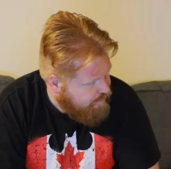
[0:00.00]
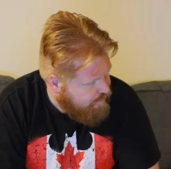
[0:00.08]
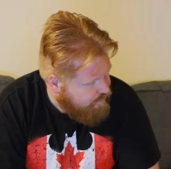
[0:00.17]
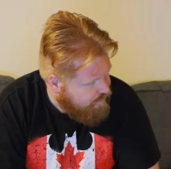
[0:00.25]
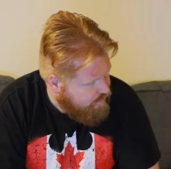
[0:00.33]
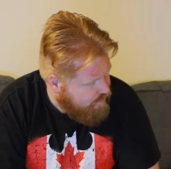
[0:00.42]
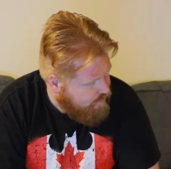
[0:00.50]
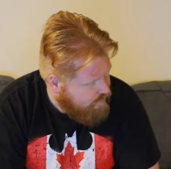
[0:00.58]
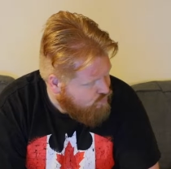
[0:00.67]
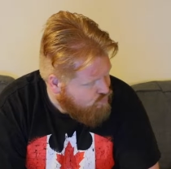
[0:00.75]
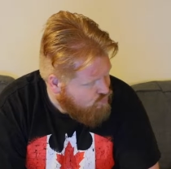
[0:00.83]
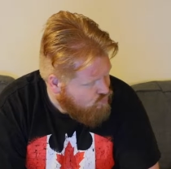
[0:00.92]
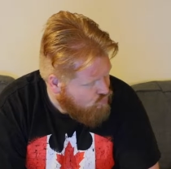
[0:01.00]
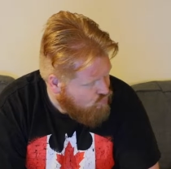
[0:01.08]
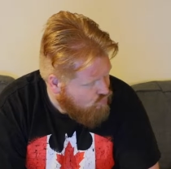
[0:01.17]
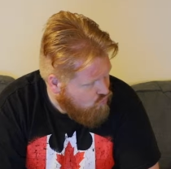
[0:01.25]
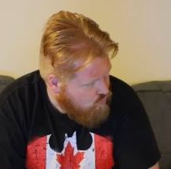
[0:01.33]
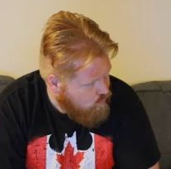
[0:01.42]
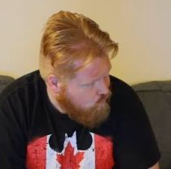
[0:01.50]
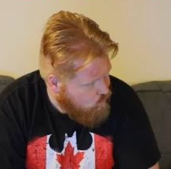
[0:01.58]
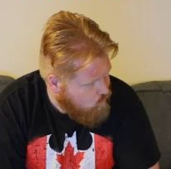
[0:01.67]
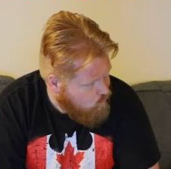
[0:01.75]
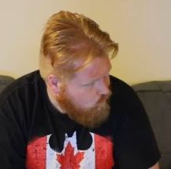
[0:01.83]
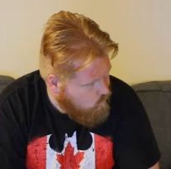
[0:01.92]

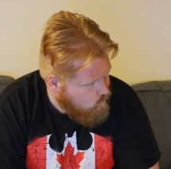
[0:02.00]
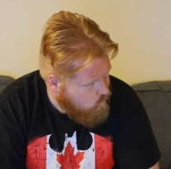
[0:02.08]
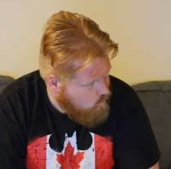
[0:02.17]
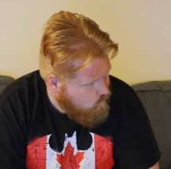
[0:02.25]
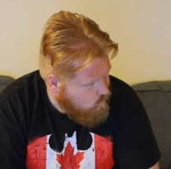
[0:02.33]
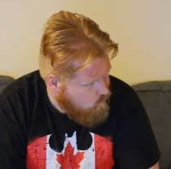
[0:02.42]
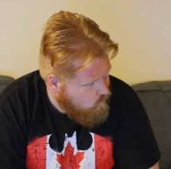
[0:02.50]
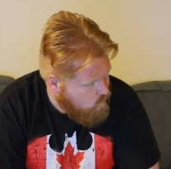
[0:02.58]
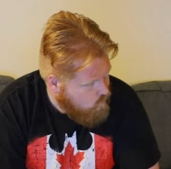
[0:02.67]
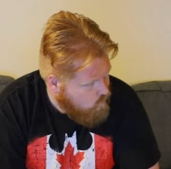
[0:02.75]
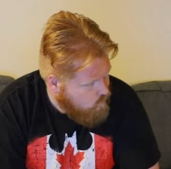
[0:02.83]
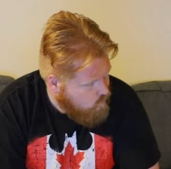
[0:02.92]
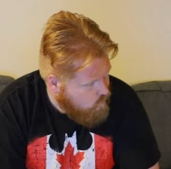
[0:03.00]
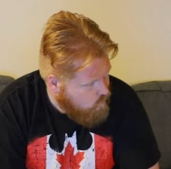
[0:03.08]
(no one is talking)